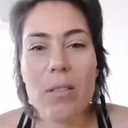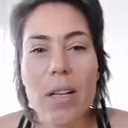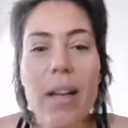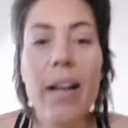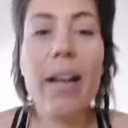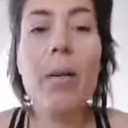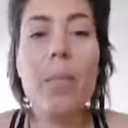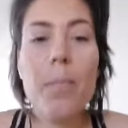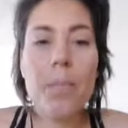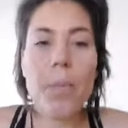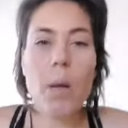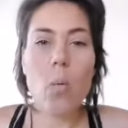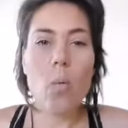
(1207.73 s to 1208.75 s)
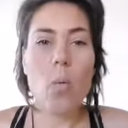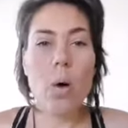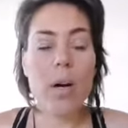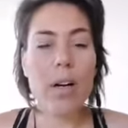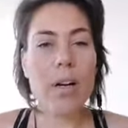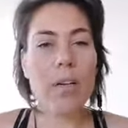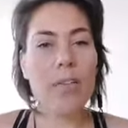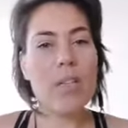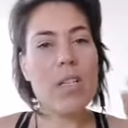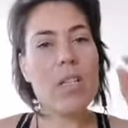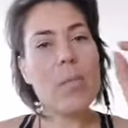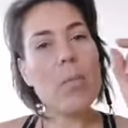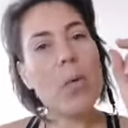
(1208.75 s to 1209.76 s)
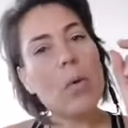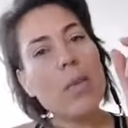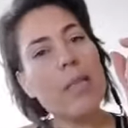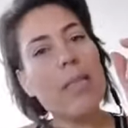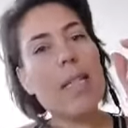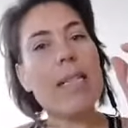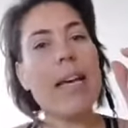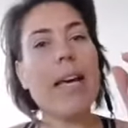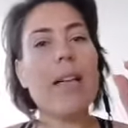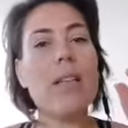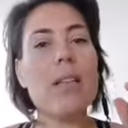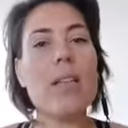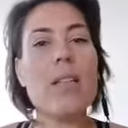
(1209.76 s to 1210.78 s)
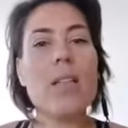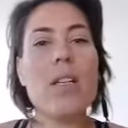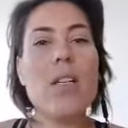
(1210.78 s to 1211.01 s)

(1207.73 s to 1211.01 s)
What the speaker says: I work on the small little details